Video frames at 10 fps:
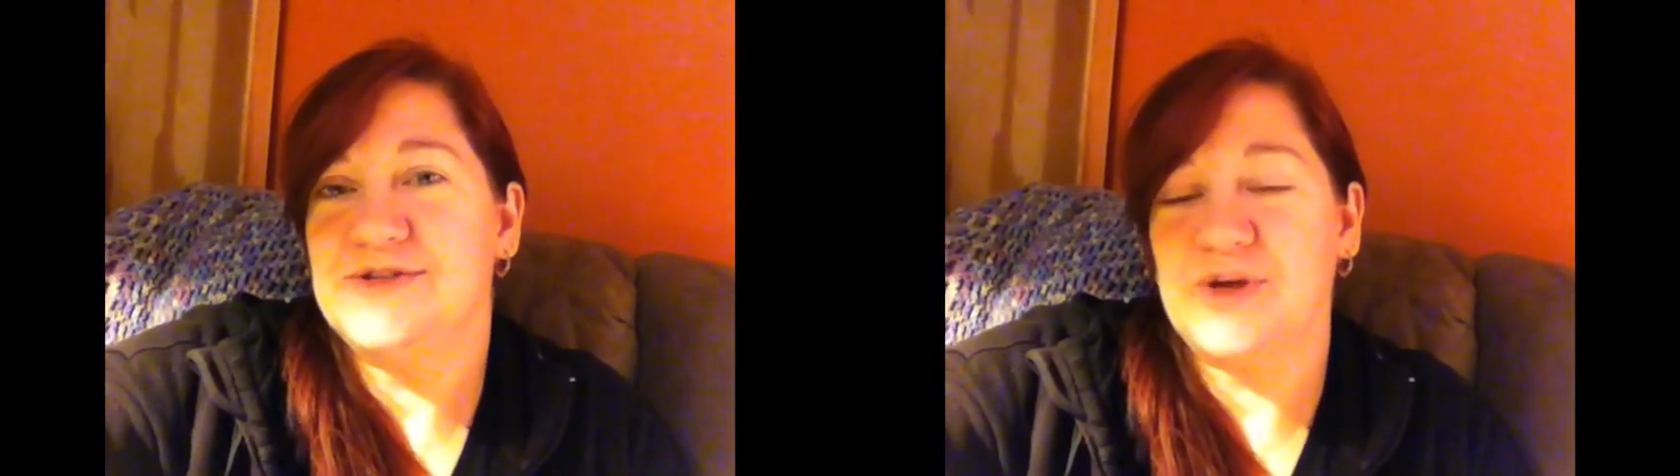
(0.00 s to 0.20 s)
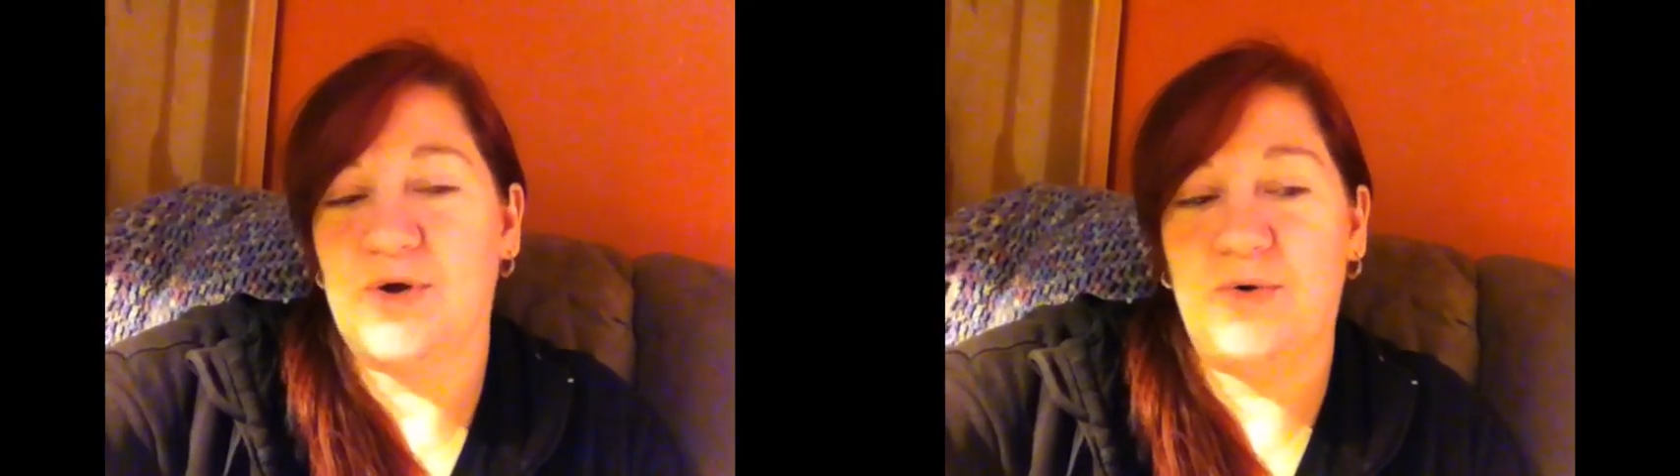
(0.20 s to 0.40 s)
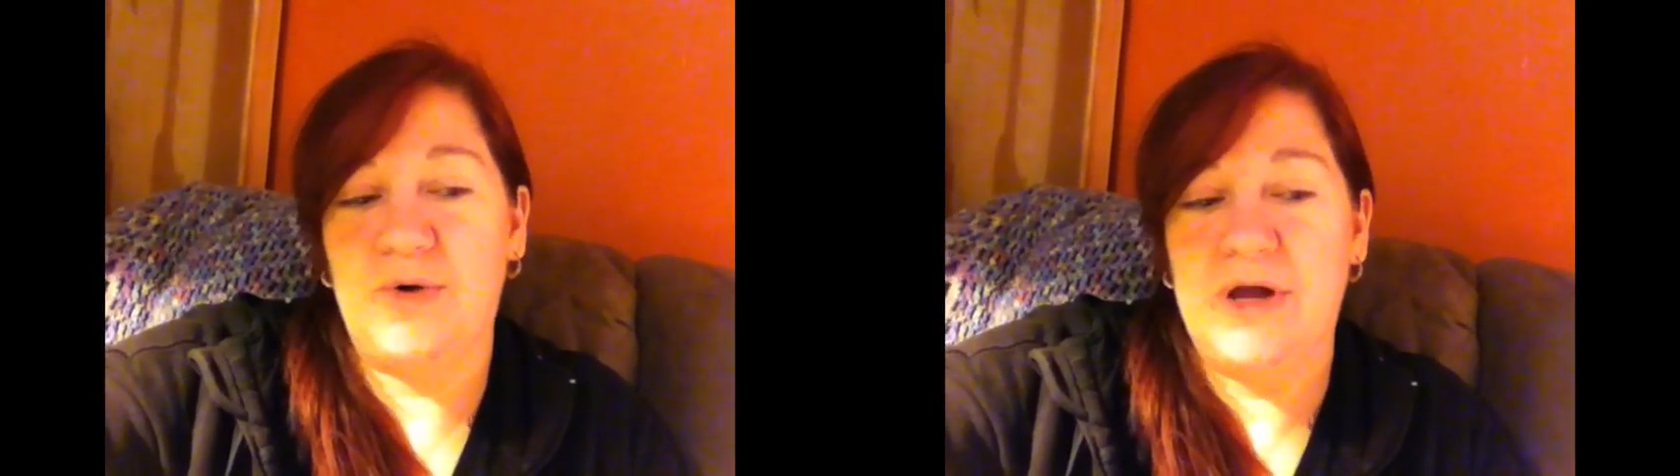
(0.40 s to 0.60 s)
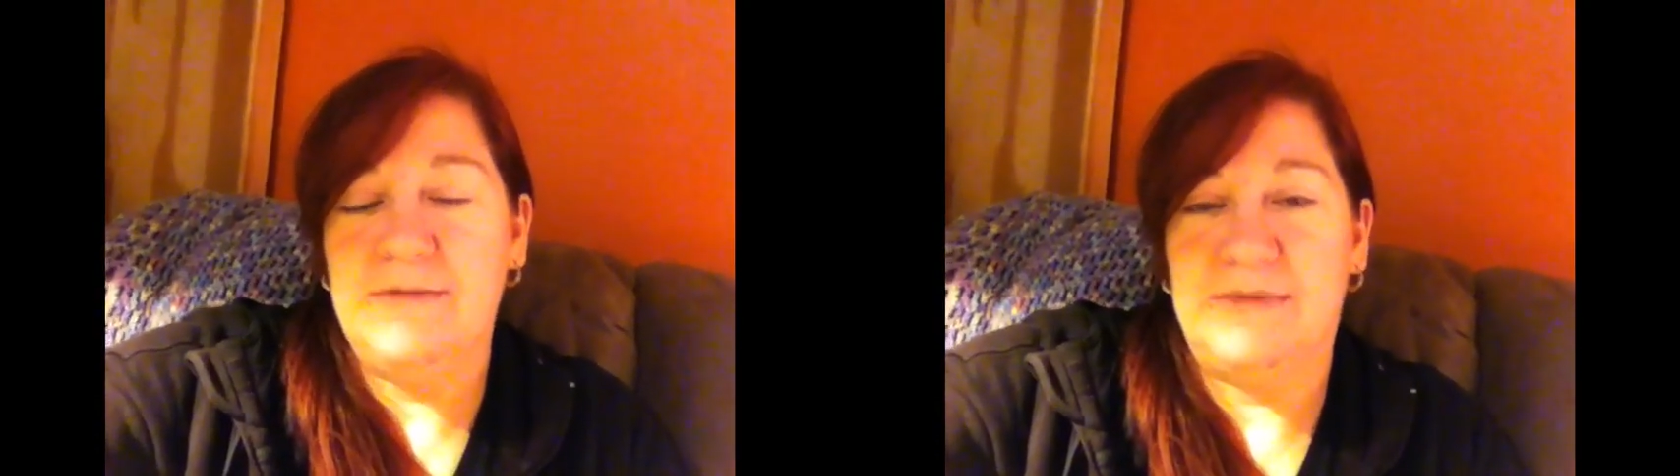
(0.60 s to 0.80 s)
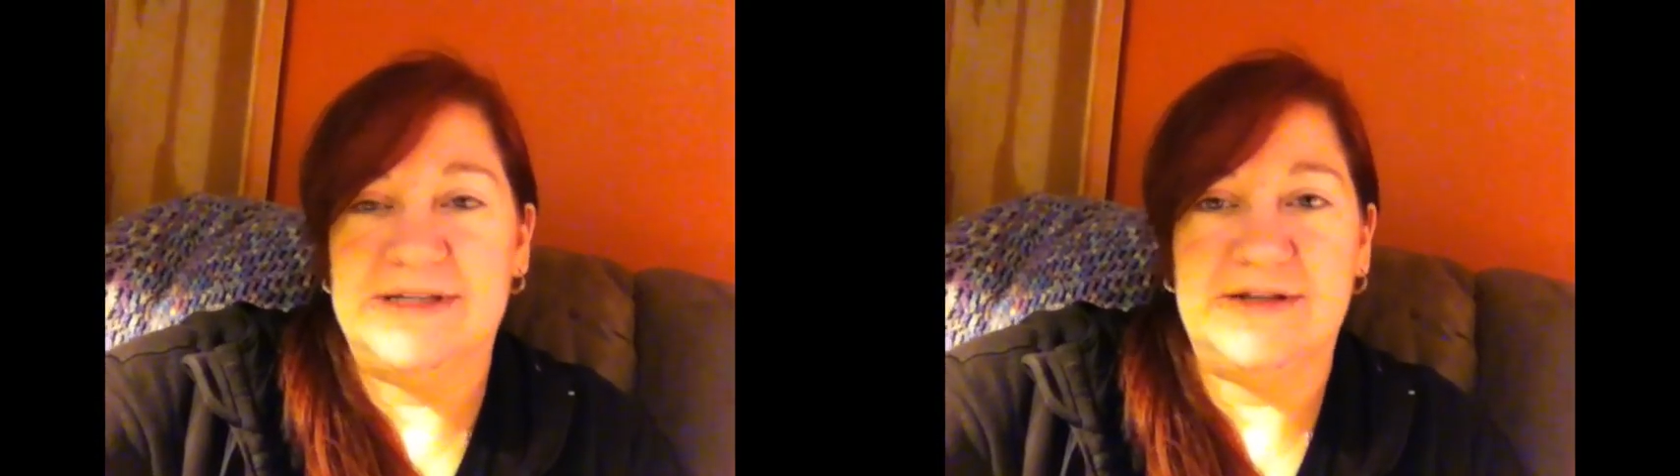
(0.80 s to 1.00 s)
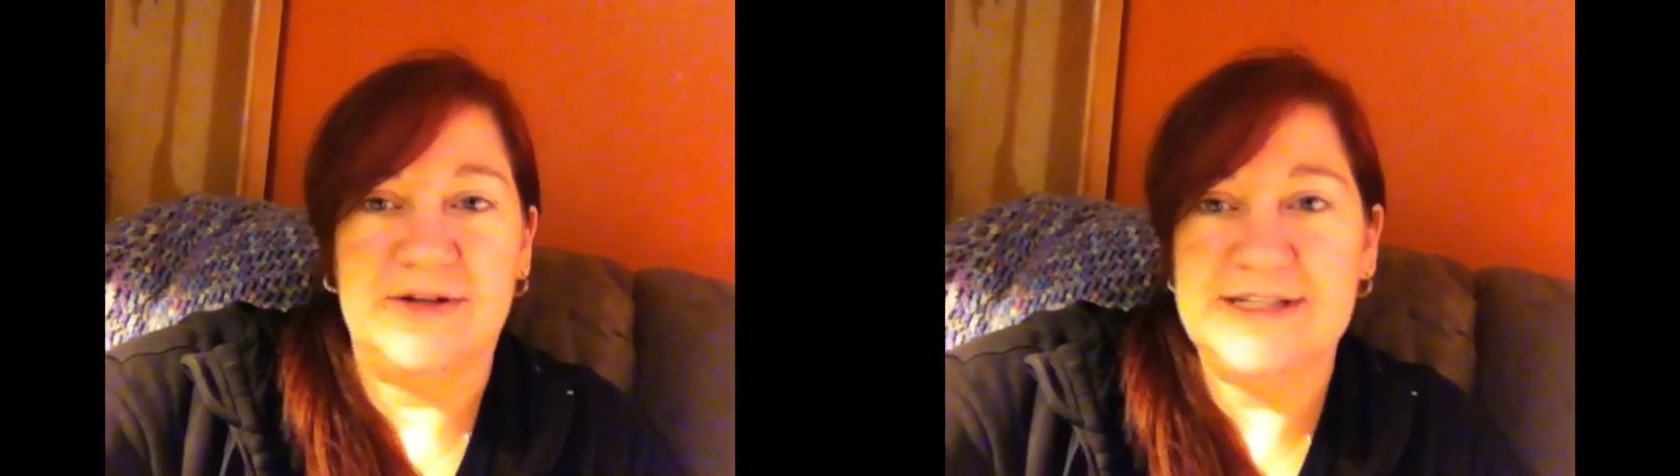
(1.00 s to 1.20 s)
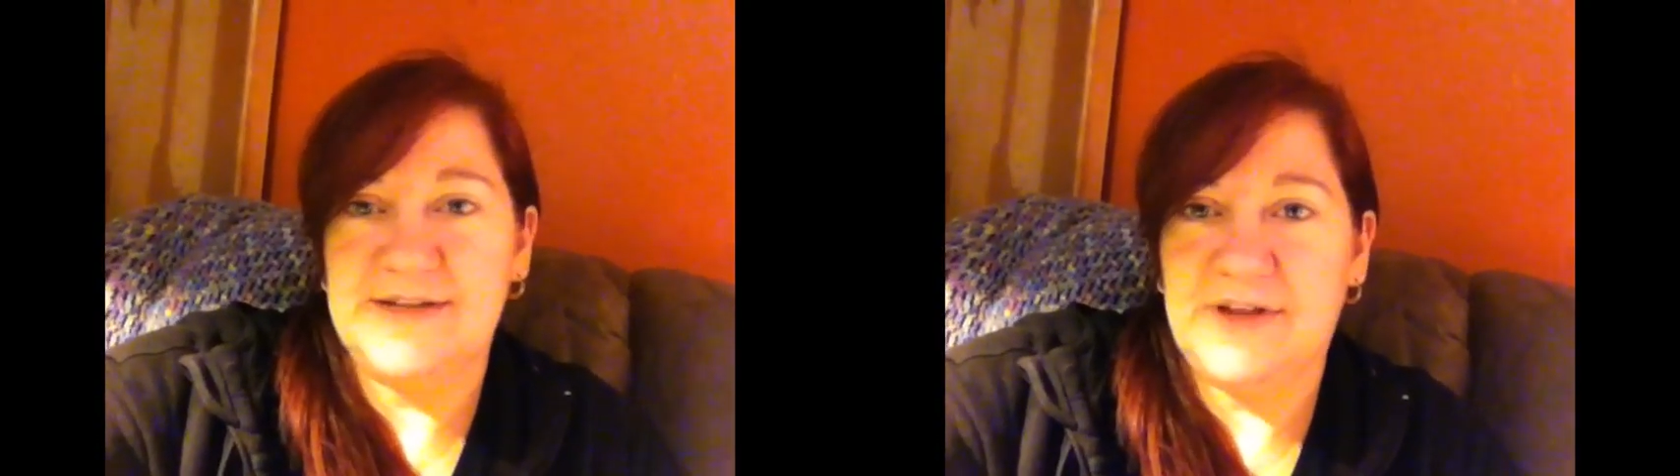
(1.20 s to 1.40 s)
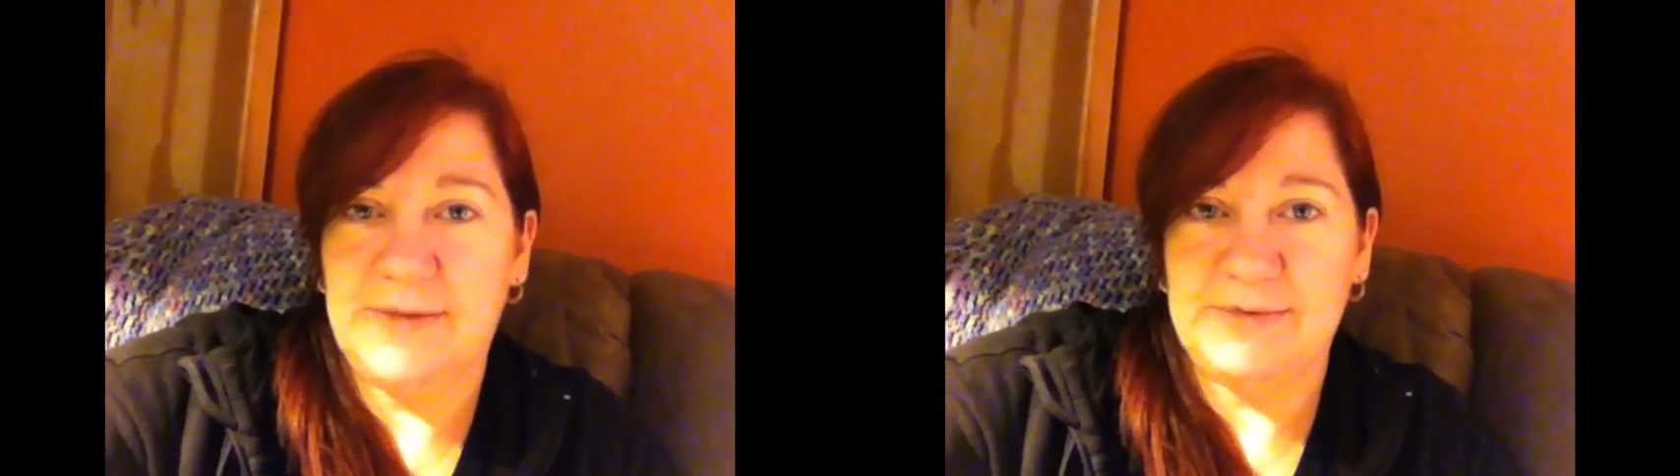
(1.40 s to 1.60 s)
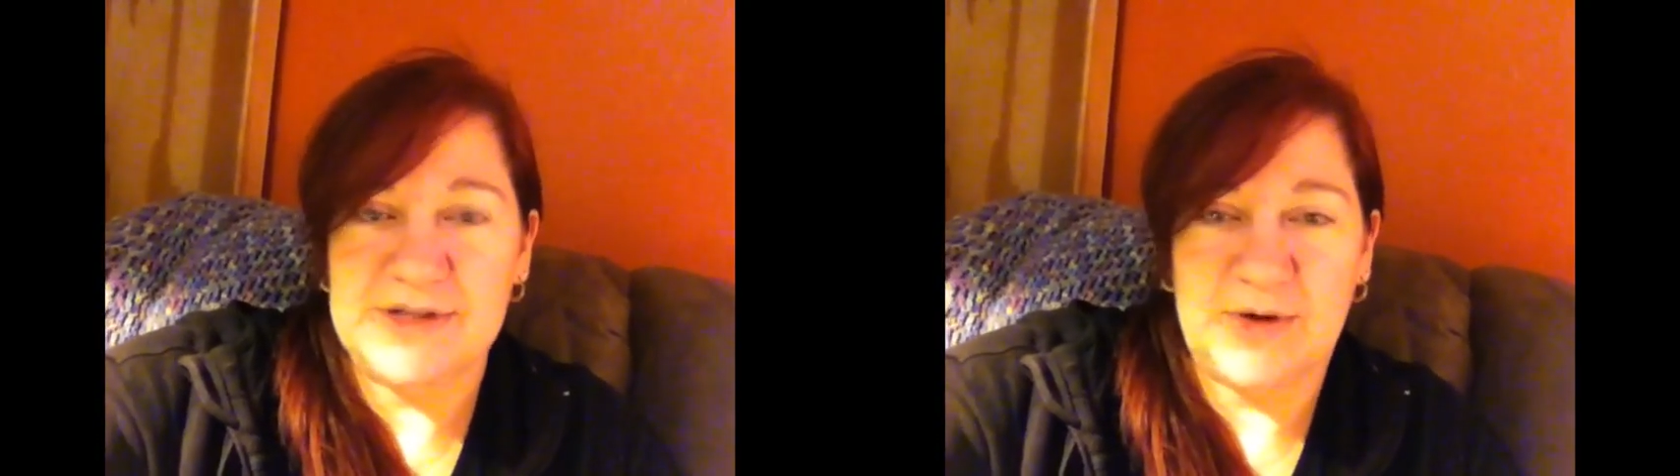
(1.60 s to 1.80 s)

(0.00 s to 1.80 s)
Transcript: So my son's developed this